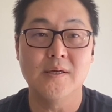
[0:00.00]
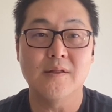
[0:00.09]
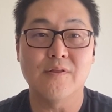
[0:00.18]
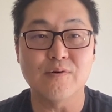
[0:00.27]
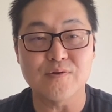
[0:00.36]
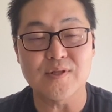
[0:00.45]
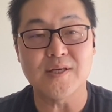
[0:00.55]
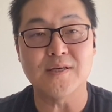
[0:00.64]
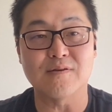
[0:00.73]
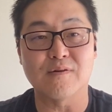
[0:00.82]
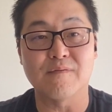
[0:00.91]
those
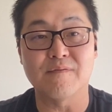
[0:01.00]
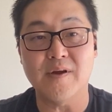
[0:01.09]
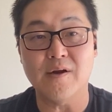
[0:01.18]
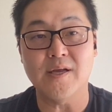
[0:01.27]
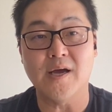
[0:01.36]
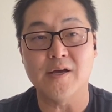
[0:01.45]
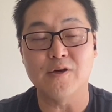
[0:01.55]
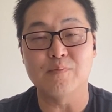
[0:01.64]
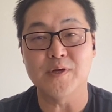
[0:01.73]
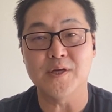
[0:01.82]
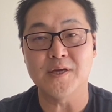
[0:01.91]
things are very eye-opening.